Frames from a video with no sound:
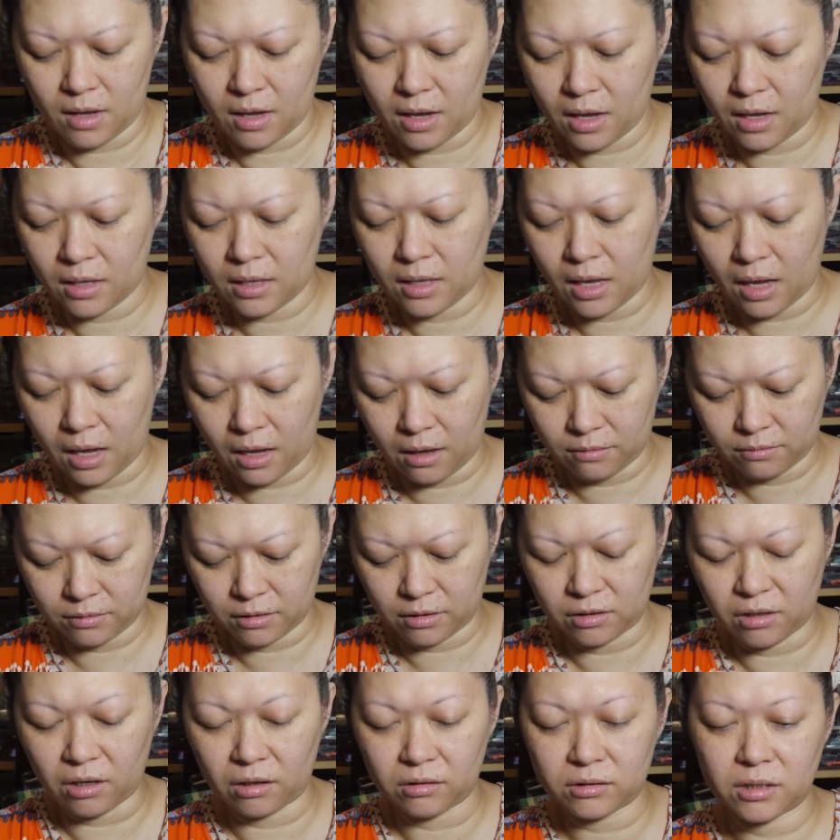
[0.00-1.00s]
Anyhow,
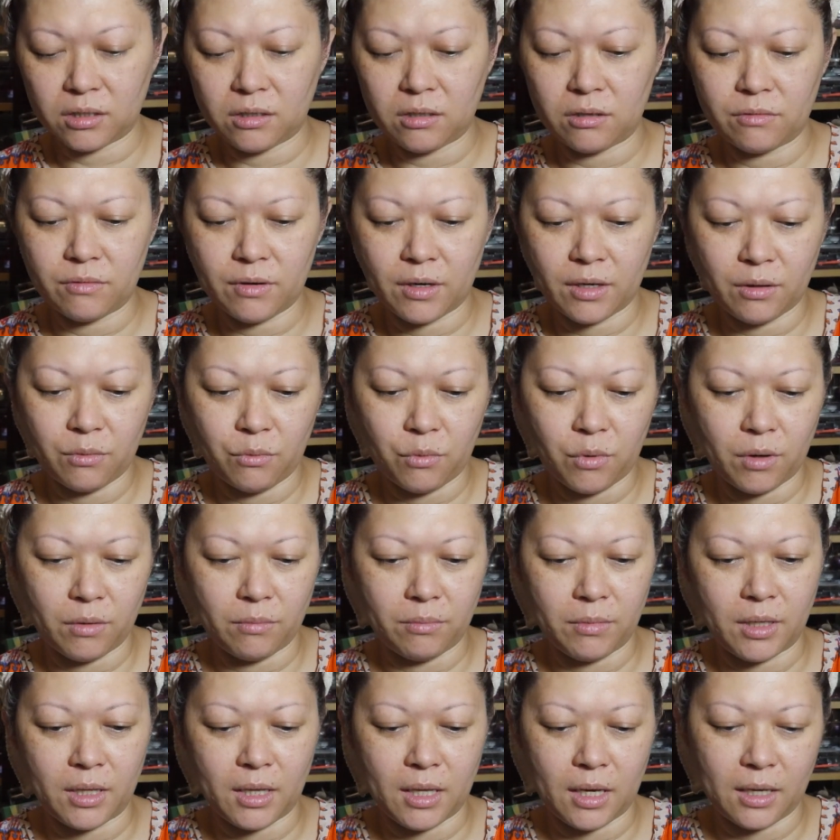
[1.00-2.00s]
the doctor already
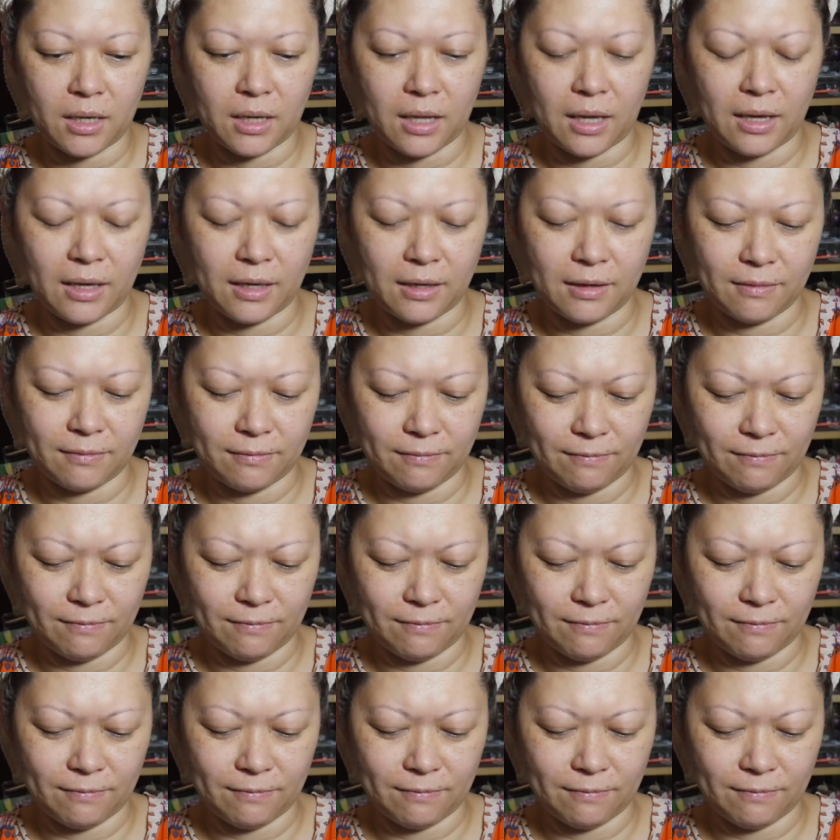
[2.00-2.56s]
warned me that like